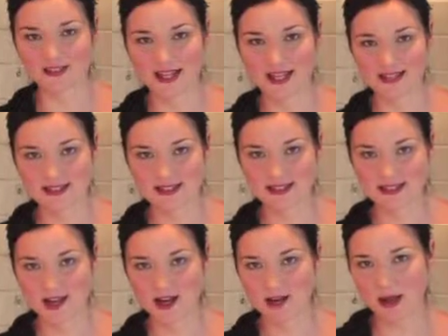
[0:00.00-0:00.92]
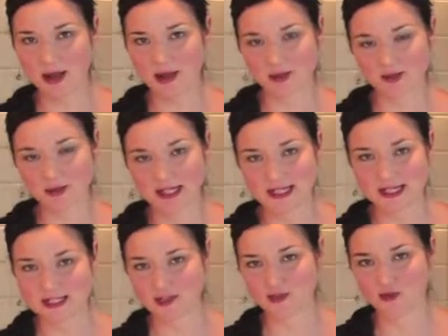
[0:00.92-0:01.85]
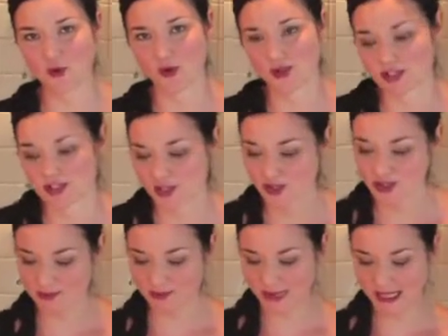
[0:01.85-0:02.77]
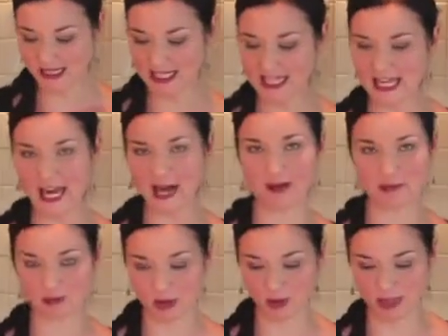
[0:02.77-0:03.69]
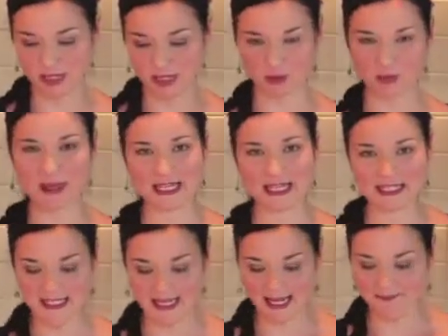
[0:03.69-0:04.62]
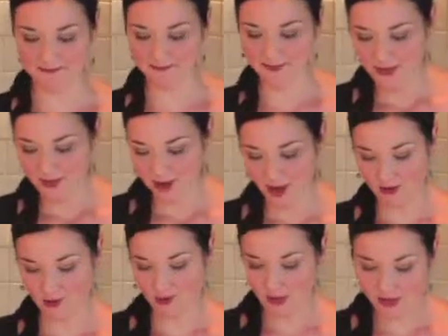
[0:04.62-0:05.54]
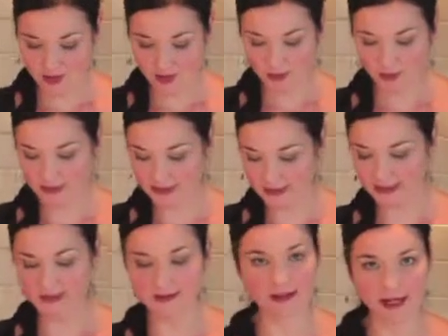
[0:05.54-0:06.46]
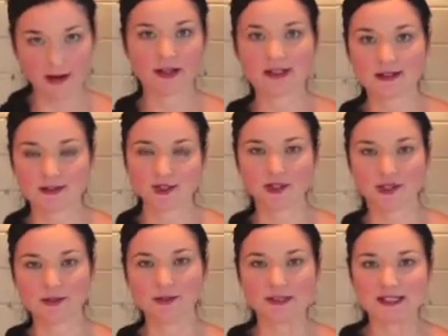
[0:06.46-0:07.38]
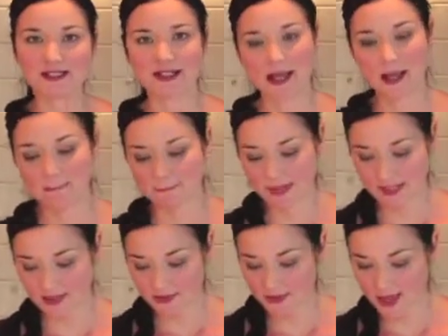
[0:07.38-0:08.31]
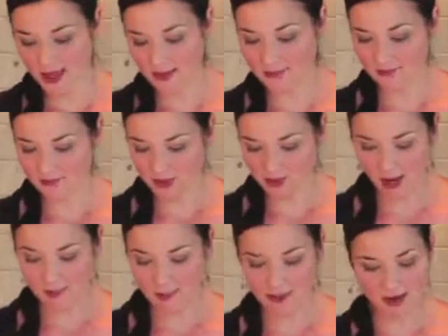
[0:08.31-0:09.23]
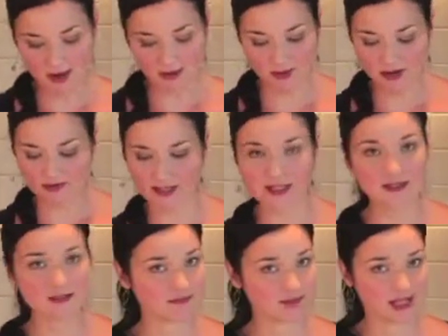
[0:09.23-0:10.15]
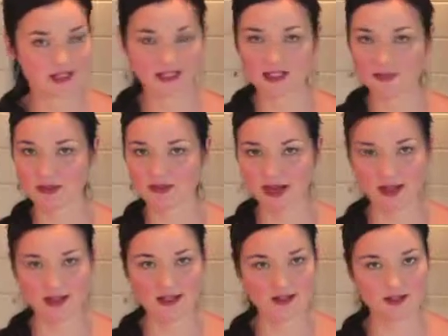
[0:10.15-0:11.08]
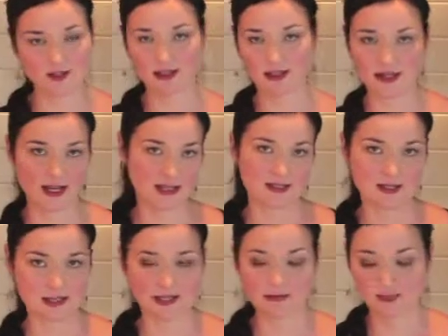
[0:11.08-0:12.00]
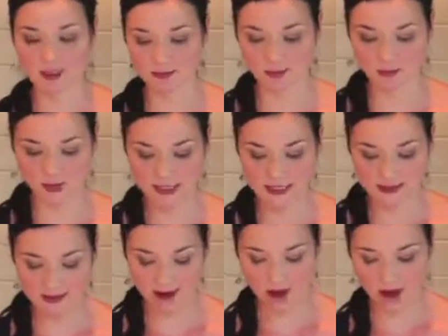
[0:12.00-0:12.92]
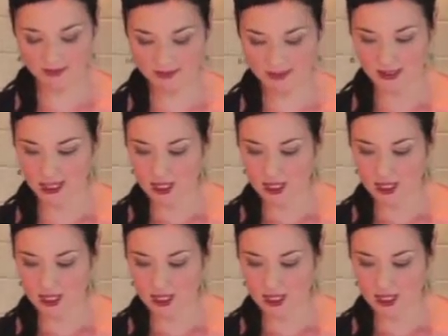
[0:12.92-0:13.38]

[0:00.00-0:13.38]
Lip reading: let's talk about ingredients for the turnip and carrot puree that we're making tonight. Of course, you will need carrots and turnips. Peel them, chop them up roughly. It doesn't need to be fine because they're going to get steamed to be really soft.